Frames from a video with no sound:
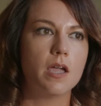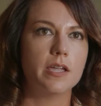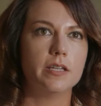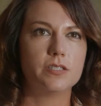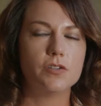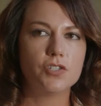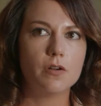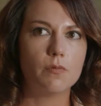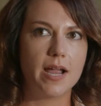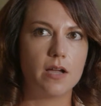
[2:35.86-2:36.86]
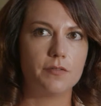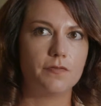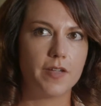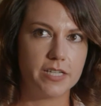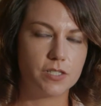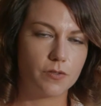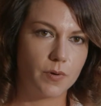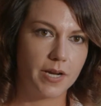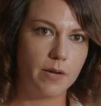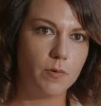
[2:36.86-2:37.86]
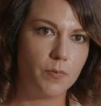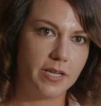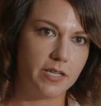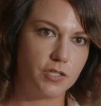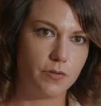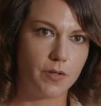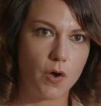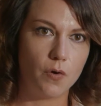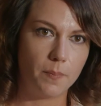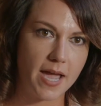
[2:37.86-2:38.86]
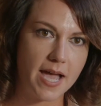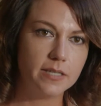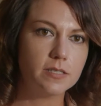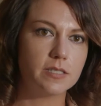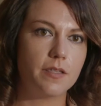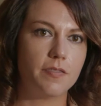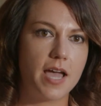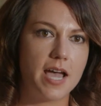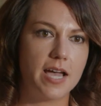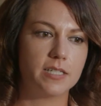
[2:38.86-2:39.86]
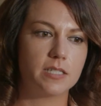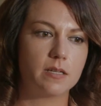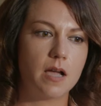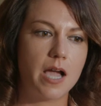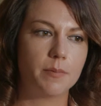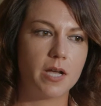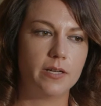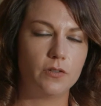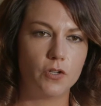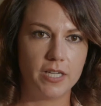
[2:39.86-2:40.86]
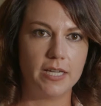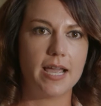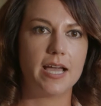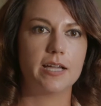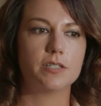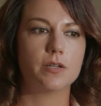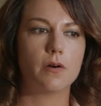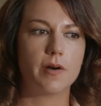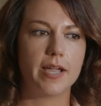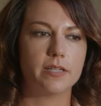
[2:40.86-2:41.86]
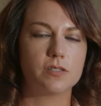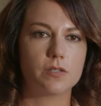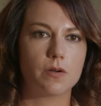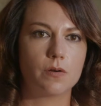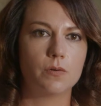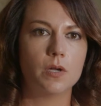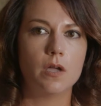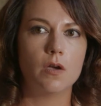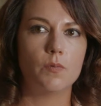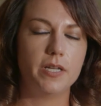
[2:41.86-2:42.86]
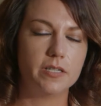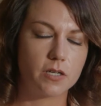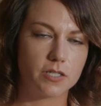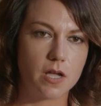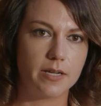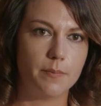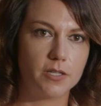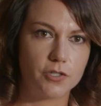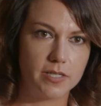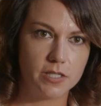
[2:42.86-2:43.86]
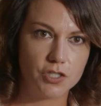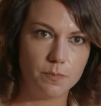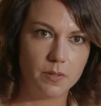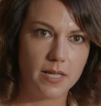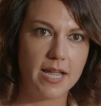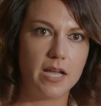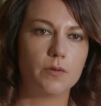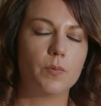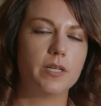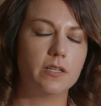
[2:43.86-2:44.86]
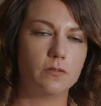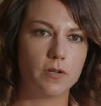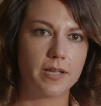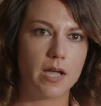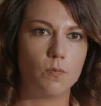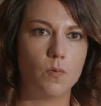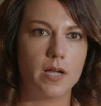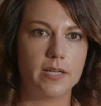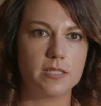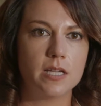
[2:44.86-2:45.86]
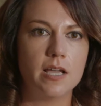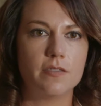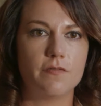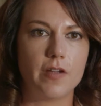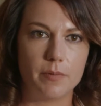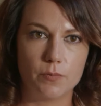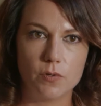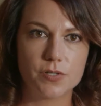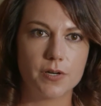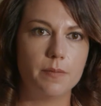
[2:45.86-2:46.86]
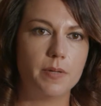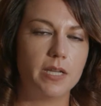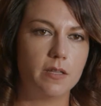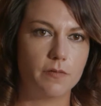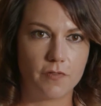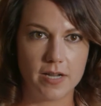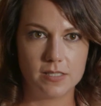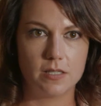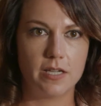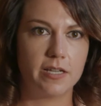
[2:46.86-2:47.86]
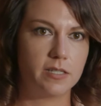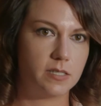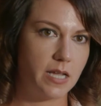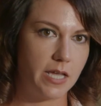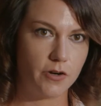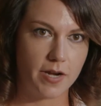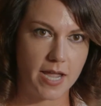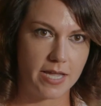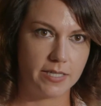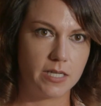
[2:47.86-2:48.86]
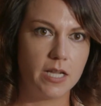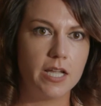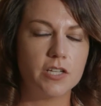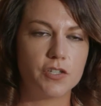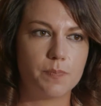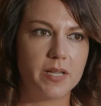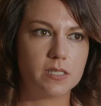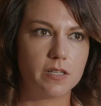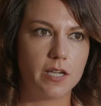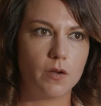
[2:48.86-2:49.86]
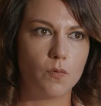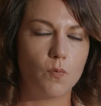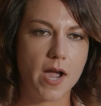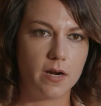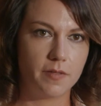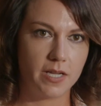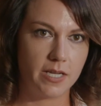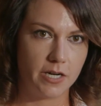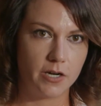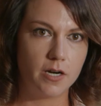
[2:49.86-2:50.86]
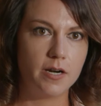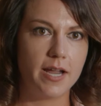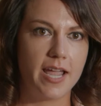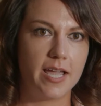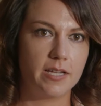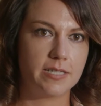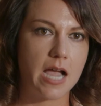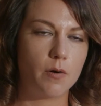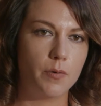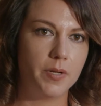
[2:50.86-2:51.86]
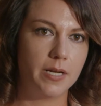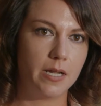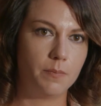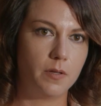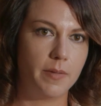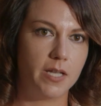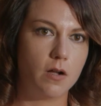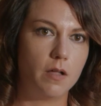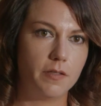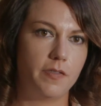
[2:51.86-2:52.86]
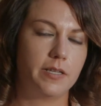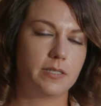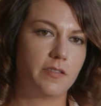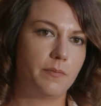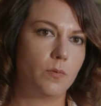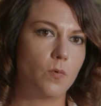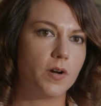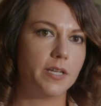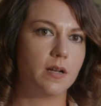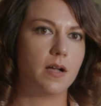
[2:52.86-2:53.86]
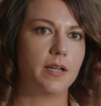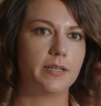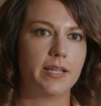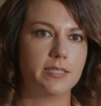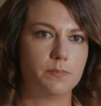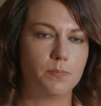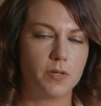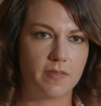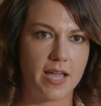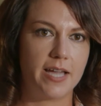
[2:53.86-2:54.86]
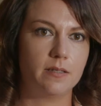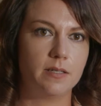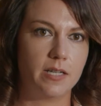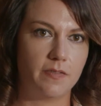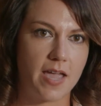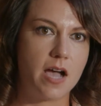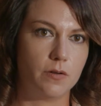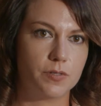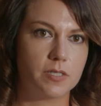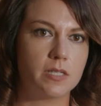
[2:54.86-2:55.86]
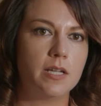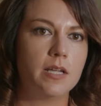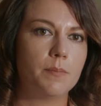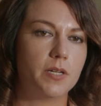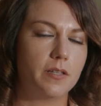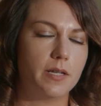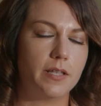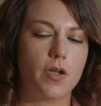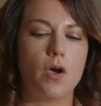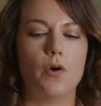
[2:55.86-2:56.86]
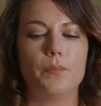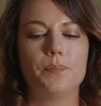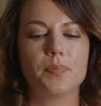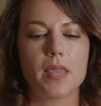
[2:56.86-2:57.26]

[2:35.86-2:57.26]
It's usually around phase 3 when we get to the home pass that I'm kind of looking at, all right, so we need to start talking about transition plan. We need to look at what the family rules are going to be, the friends list, internet, just basically why are they here and how are we going to implement all the things that they've been working on and put that in the house, put it in the home.